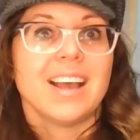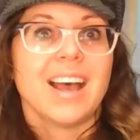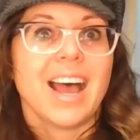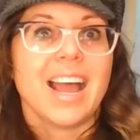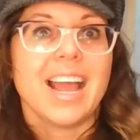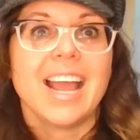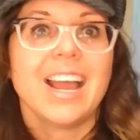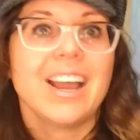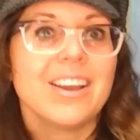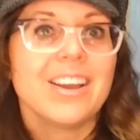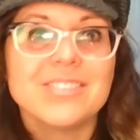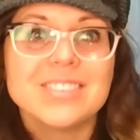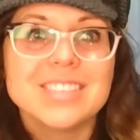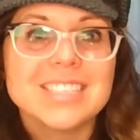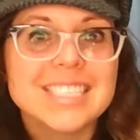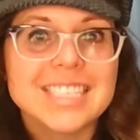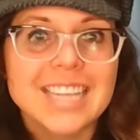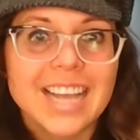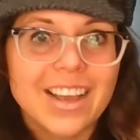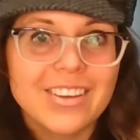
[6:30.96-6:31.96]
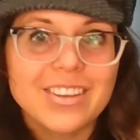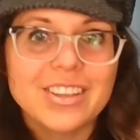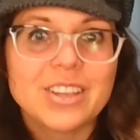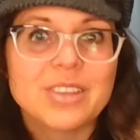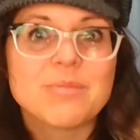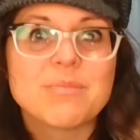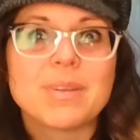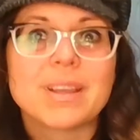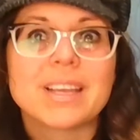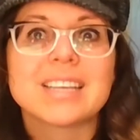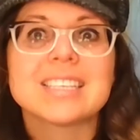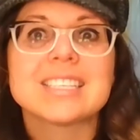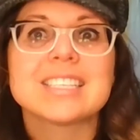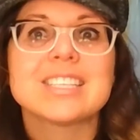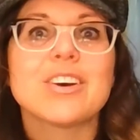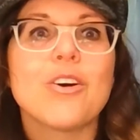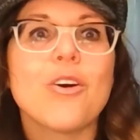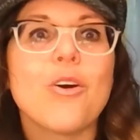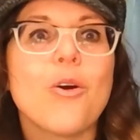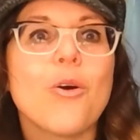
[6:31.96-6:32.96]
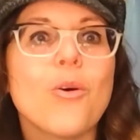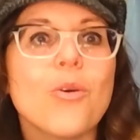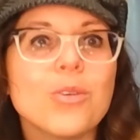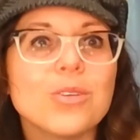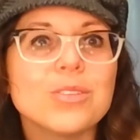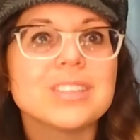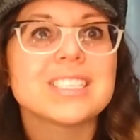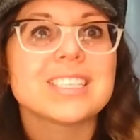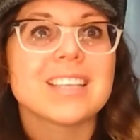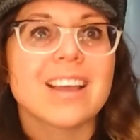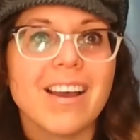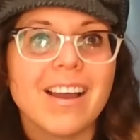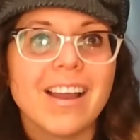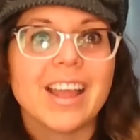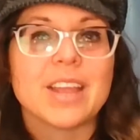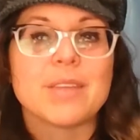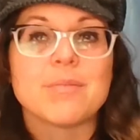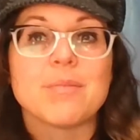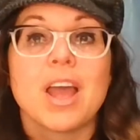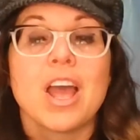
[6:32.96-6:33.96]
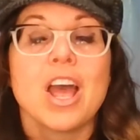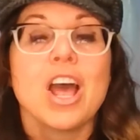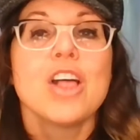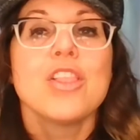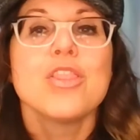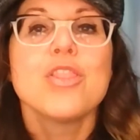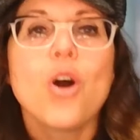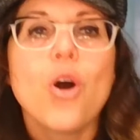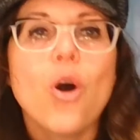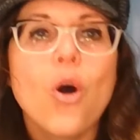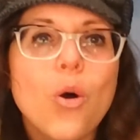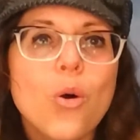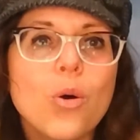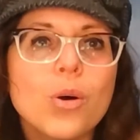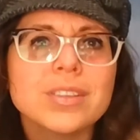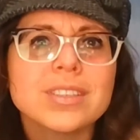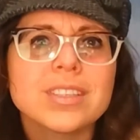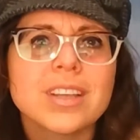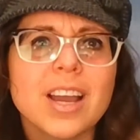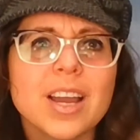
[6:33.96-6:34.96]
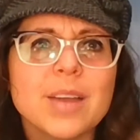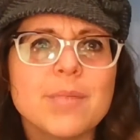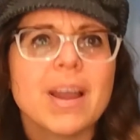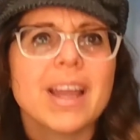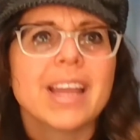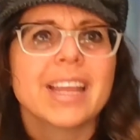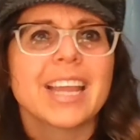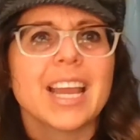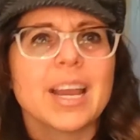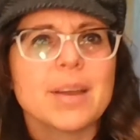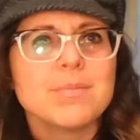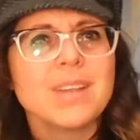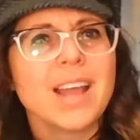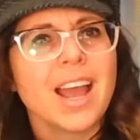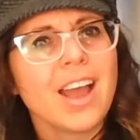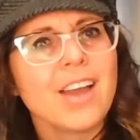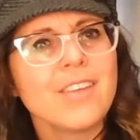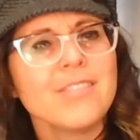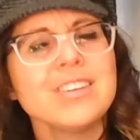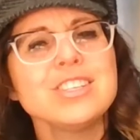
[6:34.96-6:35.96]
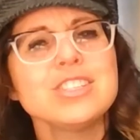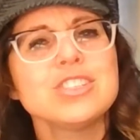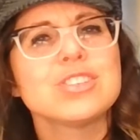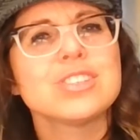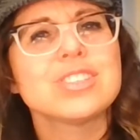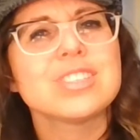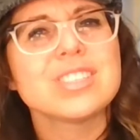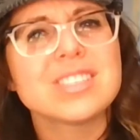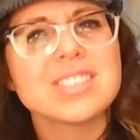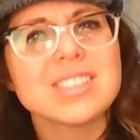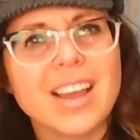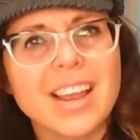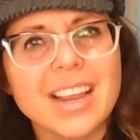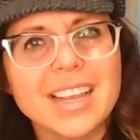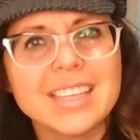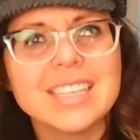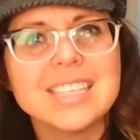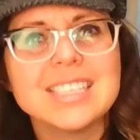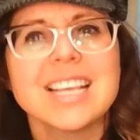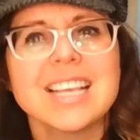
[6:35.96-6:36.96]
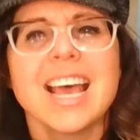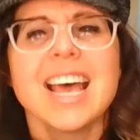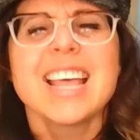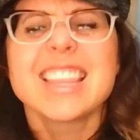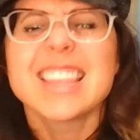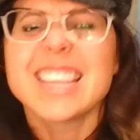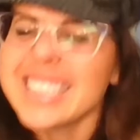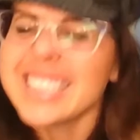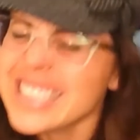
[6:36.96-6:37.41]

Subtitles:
I have to tell you, because the whole time I kept having to silence the